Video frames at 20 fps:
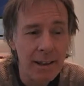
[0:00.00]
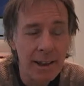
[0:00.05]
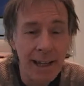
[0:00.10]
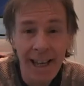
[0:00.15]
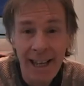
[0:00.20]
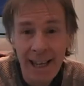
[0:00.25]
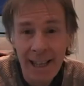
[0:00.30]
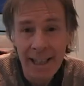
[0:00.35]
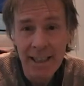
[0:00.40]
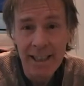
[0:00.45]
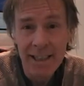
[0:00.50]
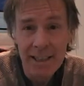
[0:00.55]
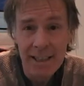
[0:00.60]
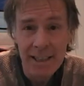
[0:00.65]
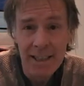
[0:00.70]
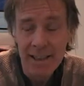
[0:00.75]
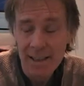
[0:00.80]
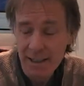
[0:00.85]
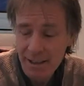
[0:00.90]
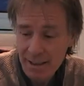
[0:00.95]

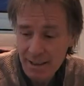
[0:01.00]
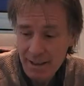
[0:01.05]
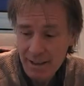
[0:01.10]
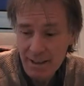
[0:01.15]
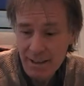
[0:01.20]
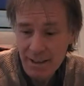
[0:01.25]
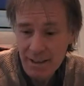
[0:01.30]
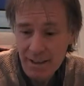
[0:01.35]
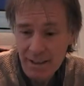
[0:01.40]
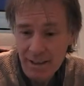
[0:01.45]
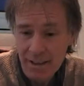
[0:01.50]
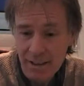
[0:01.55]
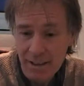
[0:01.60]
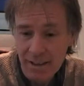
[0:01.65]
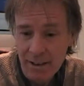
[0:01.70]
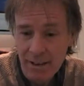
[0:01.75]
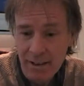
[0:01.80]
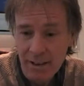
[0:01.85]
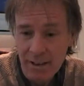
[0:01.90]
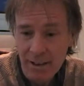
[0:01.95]
ex,
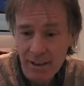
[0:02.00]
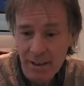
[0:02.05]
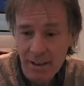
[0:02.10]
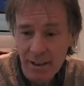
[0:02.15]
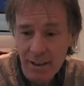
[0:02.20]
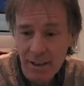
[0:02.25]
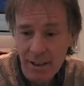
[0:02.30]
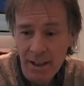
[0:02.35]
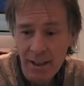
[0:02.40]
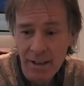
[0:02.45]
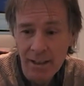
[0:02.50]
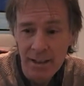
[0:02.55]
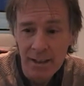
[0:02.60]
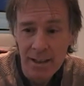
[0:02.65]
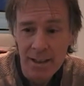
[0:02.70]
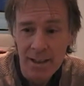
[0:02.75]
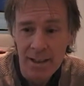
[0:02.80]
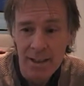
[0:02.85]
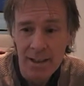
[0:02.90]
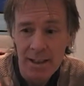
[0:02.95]
and
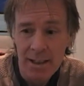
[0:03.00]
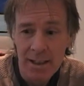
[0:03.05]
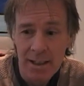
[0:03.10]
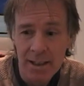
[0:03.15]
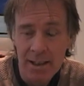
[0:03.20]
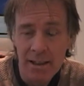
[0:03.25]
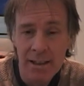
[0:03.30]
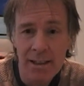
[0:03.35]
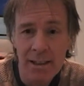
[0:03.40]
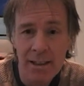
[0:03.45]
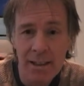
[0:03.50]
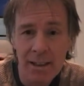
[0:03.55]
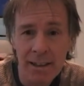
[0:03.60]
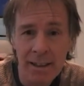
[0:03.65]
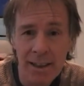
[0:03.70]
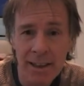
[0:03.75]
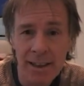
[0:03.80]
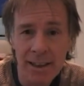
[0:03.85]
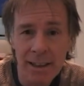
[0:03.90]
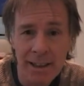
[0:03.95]
this
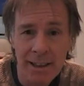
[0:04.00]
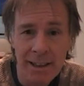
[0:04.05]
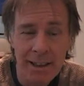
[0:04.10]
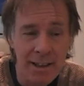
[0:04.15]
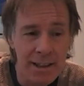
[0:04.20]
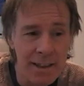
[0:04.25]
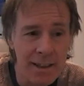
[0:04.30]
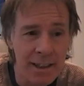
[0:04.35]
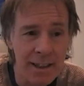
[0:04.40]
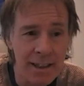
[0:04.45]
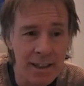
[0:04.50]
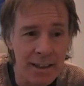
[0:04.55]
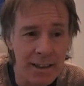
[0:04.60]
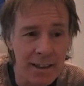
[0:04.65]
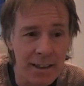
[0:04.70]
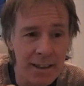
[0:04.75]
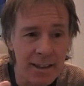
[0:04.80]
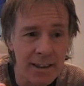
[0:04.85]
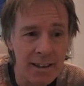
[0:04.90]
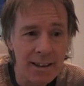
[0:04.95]
lady is
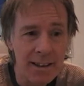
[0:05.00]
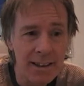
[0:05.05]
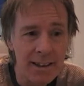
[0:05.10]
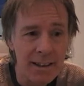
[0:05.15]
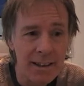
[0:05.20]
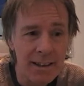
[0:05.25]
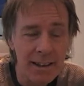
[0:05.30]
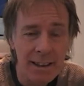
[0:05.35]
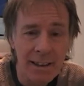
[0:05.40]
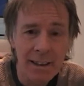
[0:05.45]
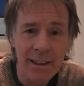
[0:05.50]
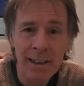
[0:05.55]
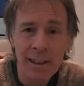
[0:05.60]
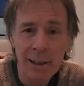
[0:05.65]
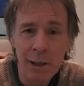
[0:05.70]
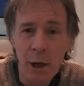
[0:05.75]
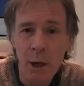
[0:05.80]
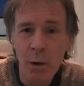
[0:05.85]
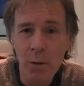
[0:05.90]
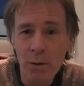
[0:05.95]
a
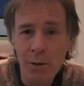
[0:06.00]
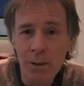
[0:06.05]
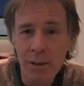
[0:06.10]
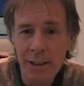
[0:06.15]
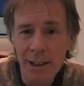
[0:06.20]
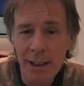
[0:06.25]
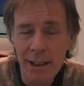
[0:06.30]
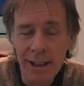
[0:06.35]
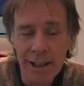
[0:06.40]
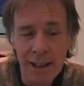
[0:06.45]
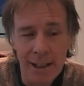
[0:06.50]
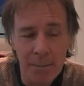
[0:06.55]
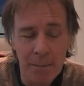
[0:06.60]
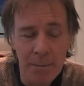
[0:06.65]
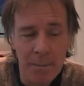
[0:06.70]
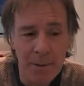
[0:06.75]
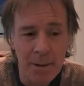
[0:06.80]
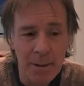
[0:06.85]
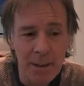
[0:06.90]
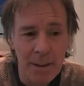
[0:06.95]
little older than I am,
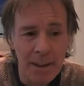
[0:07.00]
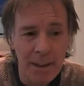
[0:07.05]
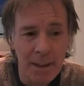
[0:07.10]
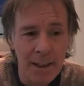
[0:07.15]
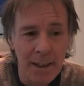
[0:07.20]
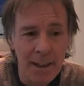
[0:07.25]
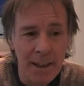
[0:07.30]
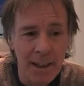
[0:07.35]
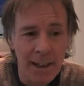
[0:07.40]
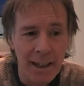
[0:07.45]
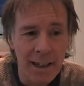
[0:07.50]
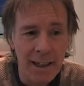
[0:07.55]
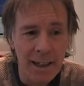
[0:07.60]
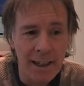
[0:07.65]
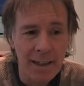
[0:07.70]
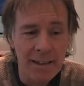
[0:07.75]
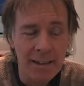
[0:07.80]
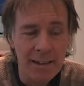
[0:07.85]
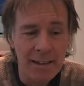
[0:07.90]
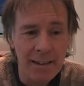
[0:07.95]

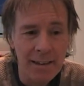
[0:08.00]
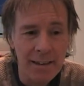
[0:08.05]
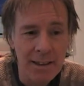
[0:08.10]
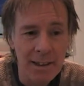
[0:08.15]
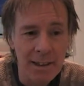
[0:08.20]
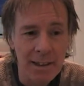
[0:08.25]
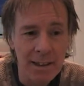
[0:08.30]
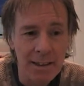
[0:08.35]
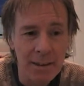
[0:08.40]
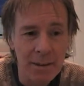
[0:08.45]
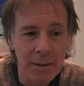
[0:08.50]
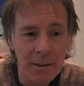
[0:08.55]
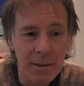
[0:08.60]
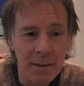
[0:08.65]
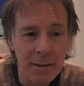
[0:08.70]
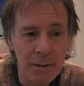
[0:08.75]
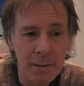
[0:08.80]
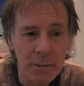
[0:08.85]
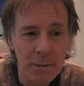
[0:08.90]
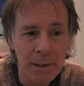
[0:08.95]
and
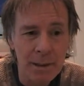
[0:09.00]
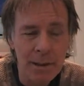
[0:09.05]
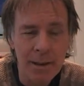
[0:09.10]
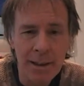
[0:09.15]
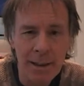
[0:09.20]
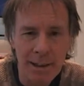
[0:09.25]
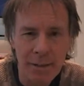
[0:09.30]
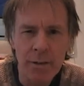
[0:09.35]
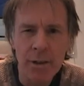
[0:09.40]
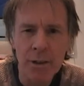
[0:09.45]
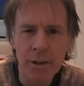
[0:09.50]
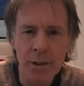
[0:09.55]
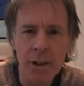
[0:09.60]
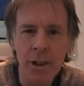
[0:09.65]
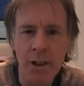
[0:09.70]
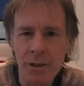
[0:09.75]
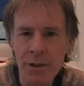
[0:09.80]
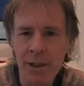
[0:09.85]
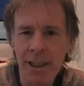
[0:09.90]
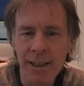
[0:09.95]
we still have good
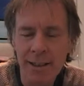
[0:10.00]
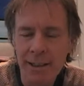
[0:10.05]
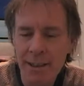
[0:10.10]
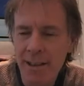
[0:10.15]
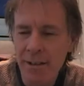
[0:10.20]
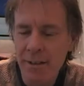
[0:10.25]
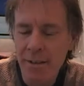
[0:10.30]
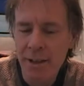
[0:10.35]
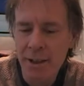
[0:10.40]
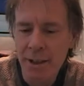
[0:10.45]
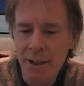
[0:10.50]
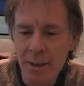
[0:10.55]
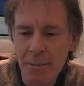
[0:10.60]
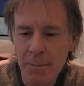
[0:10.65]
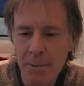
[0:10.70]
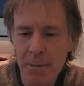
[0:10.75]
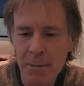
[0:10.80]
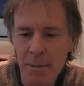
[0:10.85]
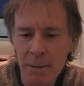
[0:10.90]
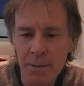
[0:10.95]
contact and everything,
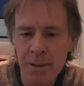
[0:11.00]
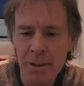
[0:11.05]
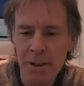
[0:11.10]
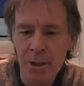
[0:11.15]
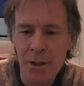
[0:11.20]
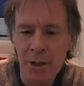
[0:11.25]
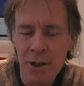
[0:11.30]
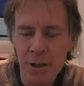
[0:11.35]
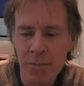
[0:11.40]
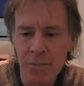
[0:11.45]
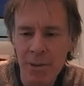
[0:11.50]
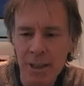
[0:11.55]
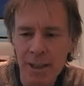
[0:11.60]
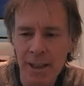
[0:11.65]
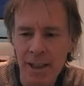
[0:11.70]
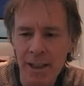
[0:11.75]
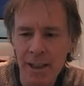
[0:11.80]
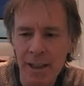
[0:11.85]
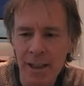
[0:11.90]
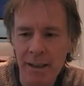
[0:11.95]
but we were in a shop
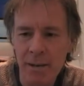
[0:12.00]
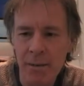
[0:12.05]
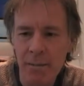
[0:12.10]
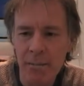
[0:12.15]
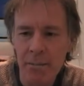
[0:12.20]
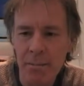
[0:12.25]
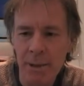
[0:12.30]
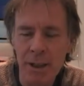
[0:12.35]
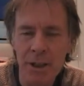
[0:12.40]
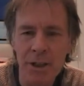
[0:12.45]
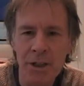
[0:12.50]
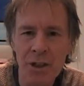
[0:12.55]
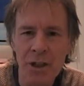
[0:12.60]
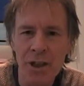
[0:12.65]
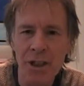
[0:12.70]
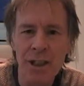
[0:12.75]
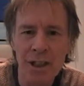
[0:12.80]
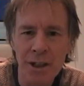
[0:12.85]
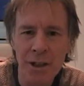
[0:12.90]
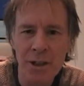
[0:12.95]
together because
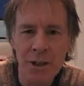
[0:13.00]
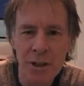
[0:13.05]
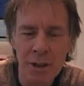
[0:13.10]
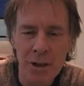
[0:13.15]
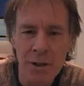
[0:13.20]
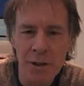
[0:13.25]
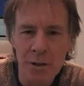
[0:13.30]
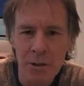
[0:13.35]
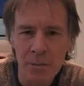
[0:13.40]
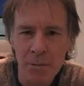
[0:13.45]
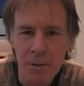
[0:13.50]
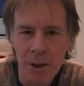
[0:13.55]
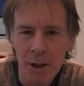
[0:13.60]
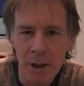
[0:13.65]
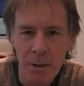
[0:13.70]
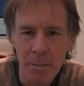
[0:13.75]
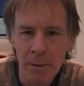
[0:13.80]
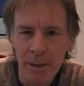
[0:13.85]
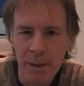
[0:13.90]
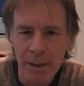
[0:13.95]
she needed to do some
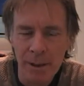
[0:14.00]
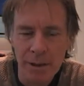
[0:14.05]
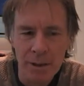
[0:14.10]
shopping.